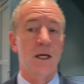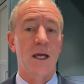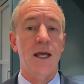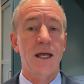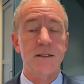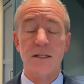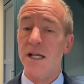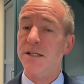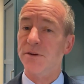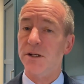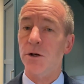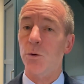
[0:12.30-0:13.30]
And today's
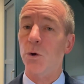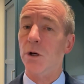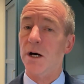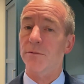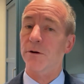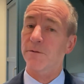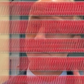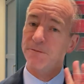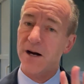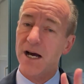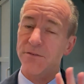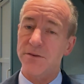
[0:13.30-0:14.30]
video will cover
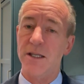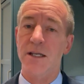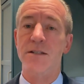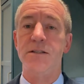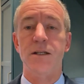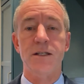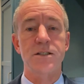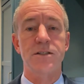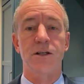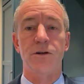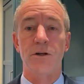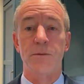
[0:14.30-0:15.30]
5 things to
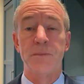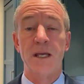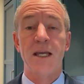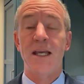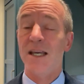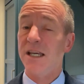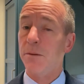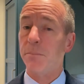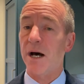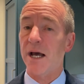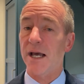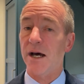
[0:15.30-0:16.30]
consider in a
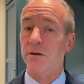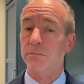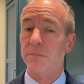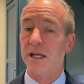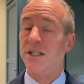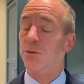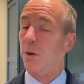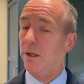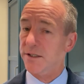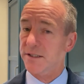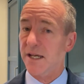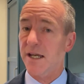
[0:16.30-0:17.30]
buyout, as
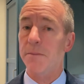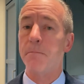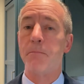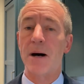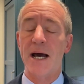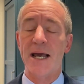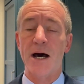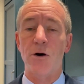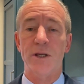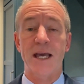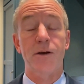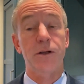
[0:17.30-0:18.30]
well as a
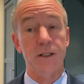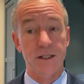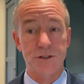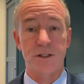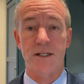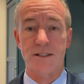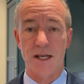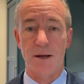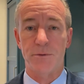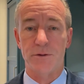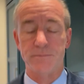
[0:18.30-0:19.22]
buyout calculation example.